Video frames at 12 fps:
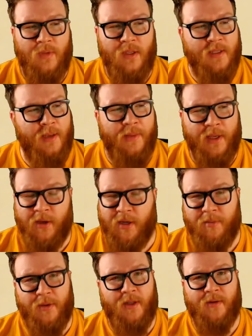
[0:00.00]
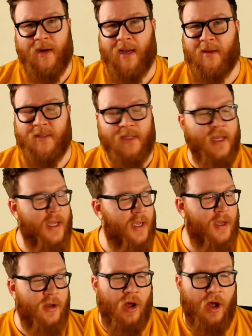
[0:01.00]
something good to build around,
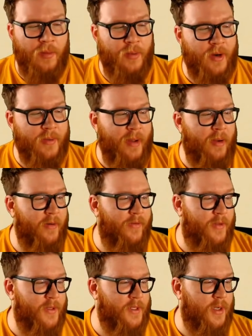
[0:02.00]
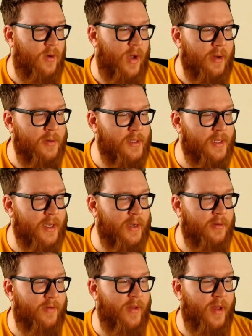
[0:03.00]
all pretty powerful. So I would say
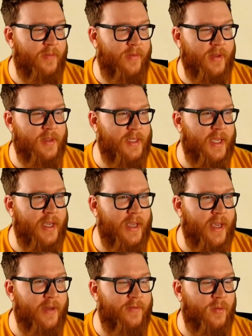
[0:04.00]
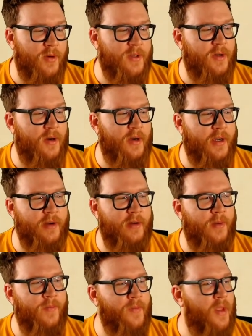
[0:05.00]
Rafaam feels like a four-star
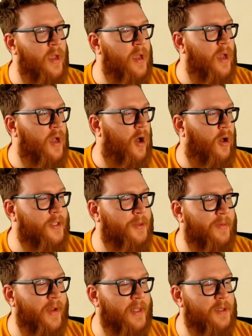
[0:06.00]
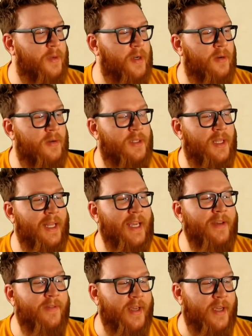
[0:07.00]
hero. Also, we've got some heroes
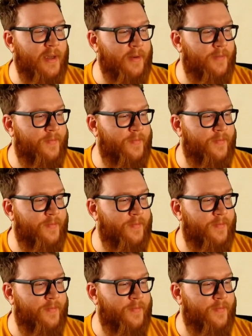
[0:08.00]
leaving,